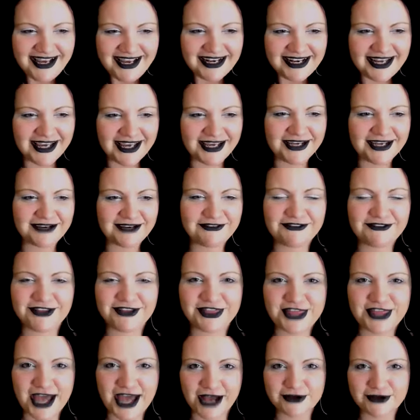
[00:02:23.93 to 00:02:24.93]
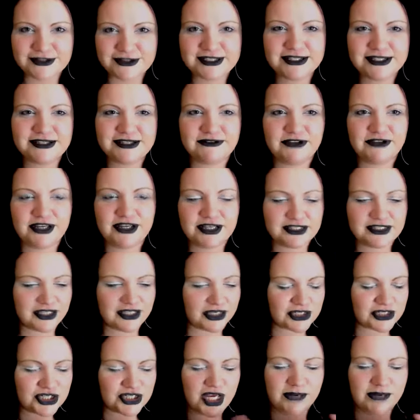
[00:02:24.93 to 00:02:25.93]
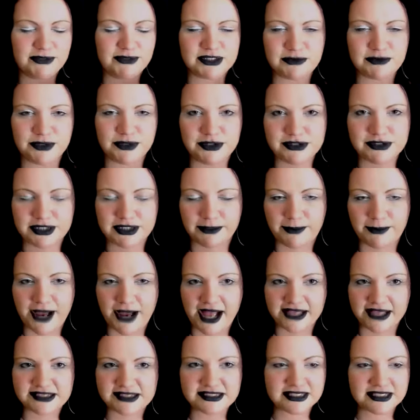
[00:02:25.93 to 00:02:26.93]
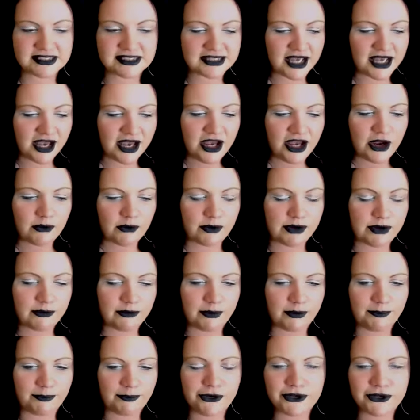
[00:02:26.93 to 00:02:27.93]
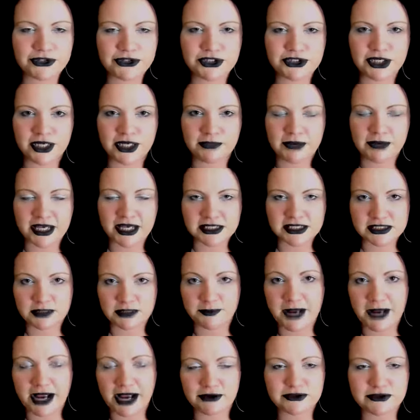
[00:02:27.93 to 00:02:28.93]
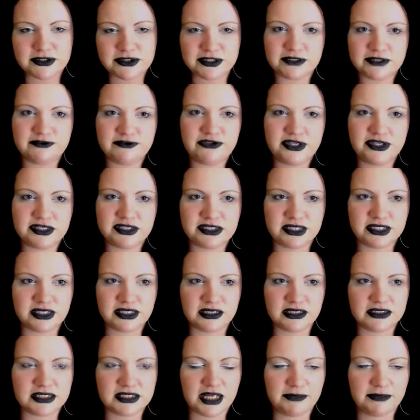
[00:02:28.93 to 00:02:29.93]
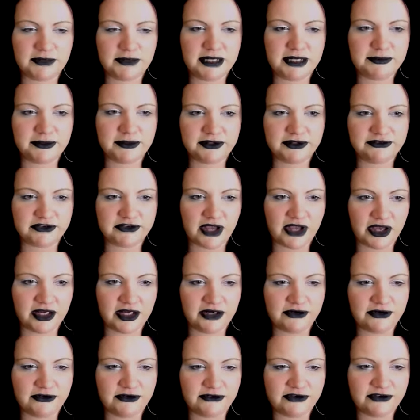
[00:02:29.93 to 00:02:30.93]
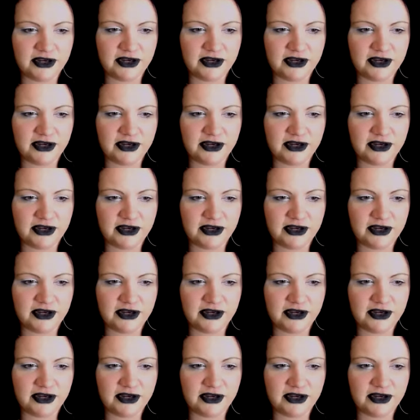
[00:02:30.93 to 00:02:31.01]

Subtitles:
Like for thousands of years, like shamans were using masks. We were pushing past the boundaries of these things, and people have kind of